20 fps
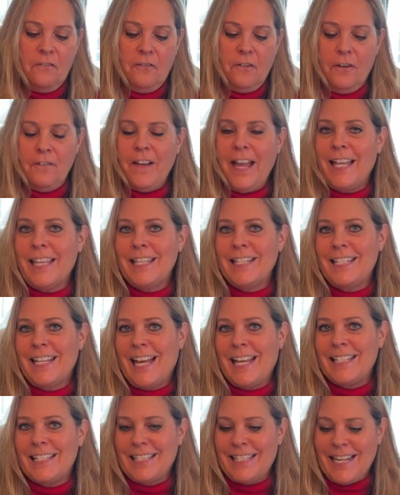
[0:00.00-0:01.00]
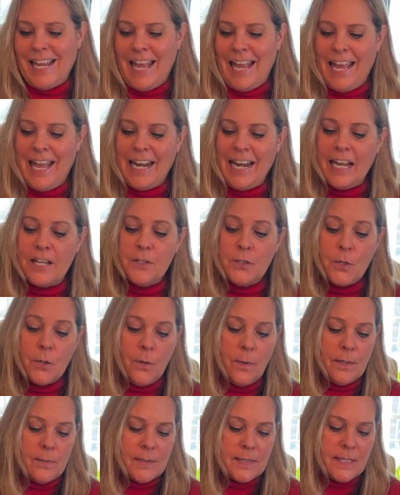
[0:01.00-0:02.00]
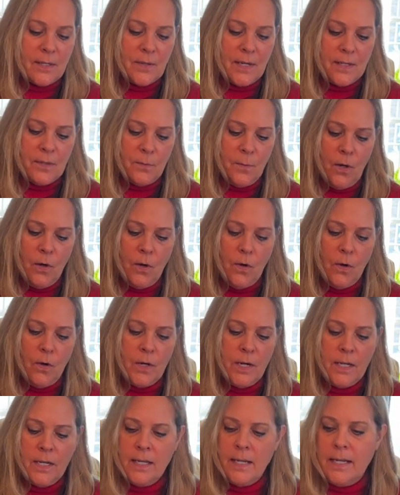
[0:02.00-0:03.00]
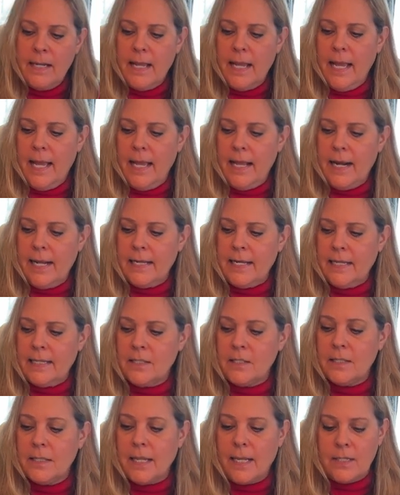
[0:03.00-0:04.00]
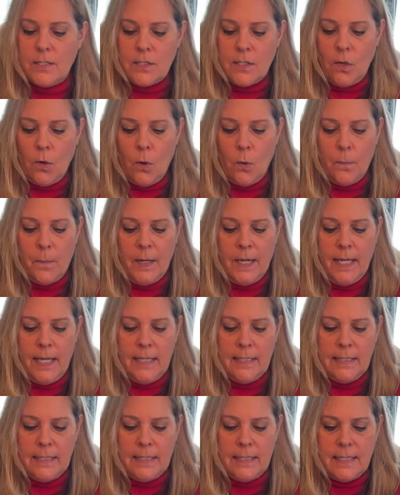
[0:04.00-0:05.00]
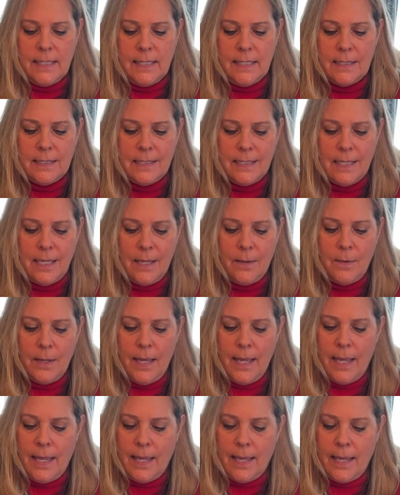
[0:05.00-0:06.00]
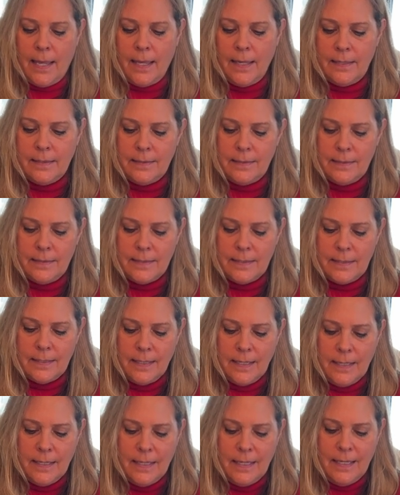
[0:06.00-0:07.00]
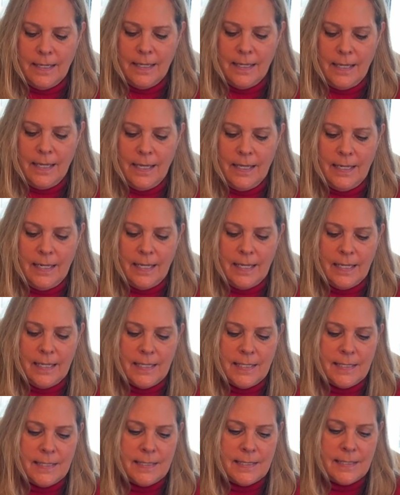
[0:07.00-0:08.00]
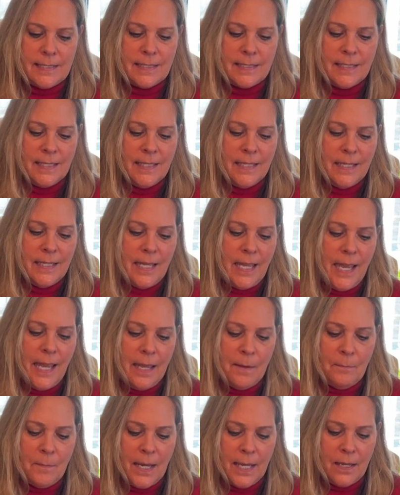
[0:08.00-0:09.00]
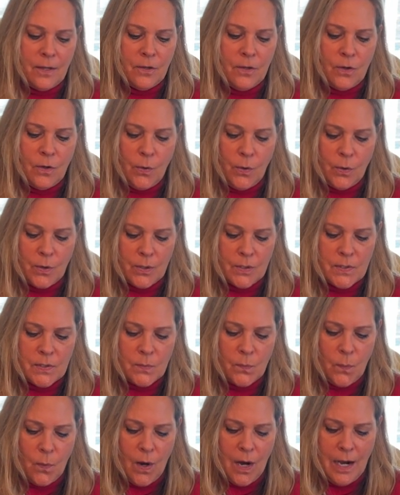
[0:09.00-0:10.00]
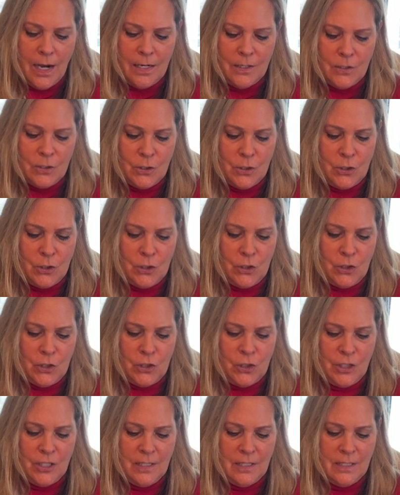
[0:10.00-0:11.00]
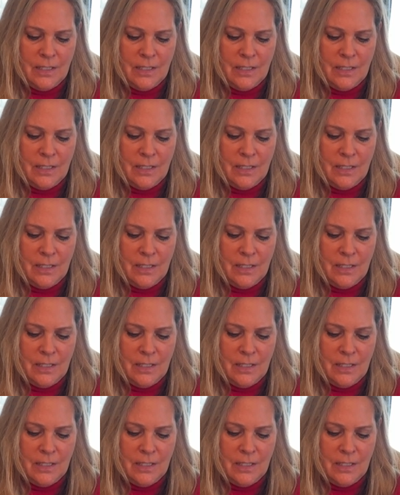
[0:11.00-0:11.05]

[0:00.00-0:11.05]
for Valentine's Day. And as you know, I was out on the road and I didn't get to open it. And it is a Michael Kors watch